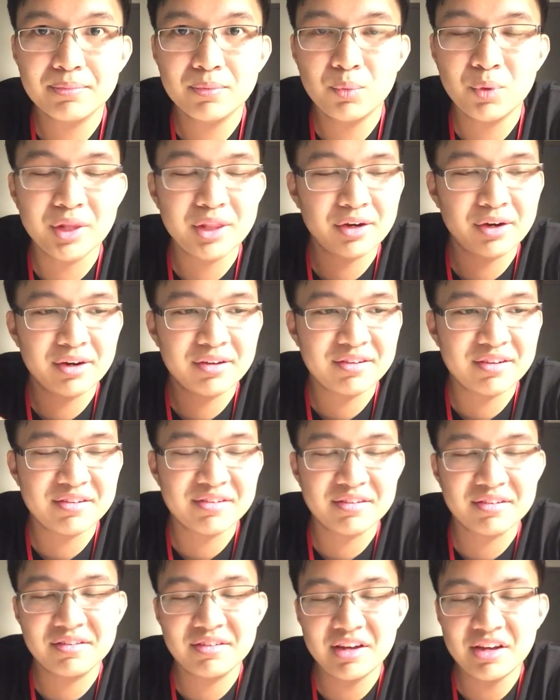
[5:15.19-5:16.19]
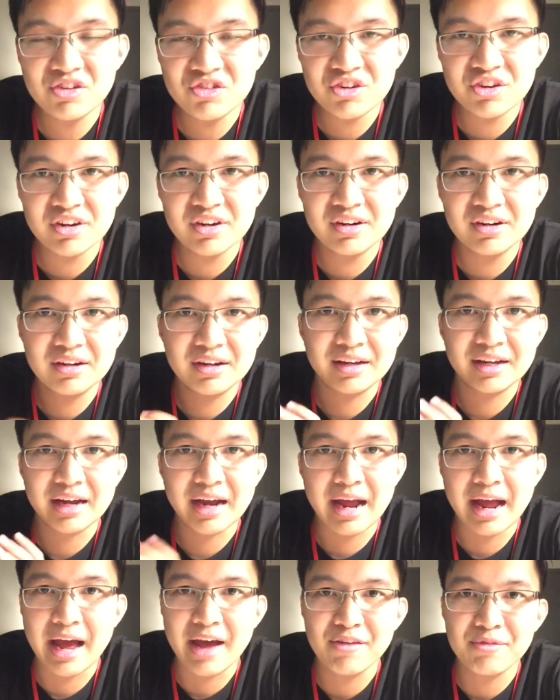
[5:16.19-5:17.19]
whether it's as a teacher, like I
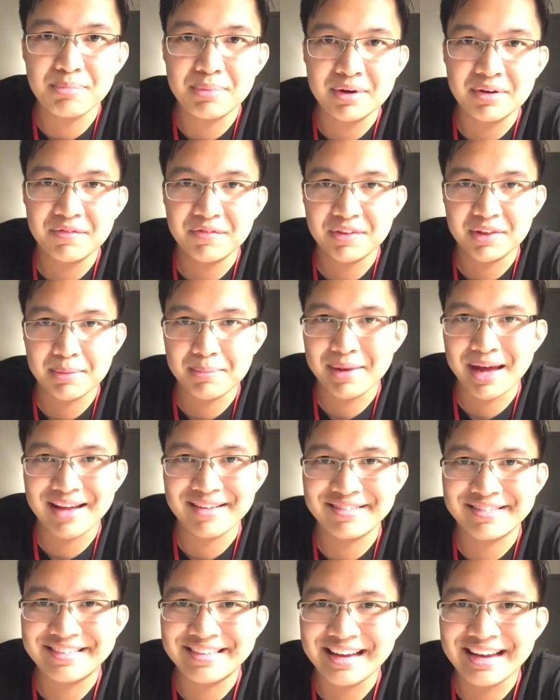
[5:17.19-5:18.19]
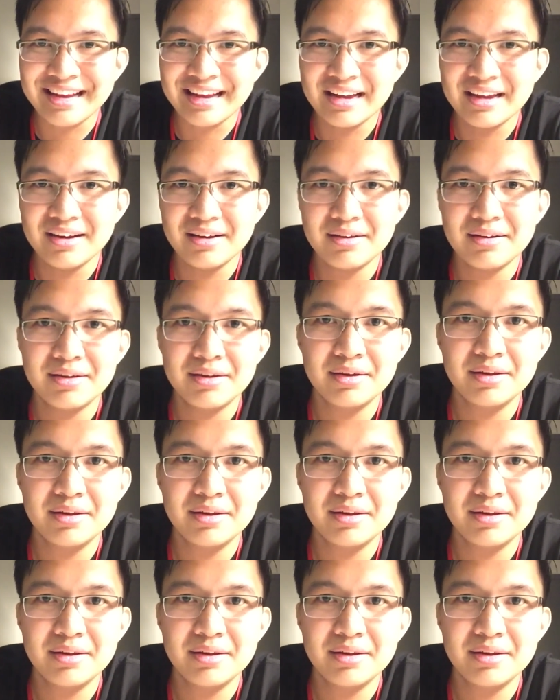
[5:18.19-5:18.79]
have been for the past decade,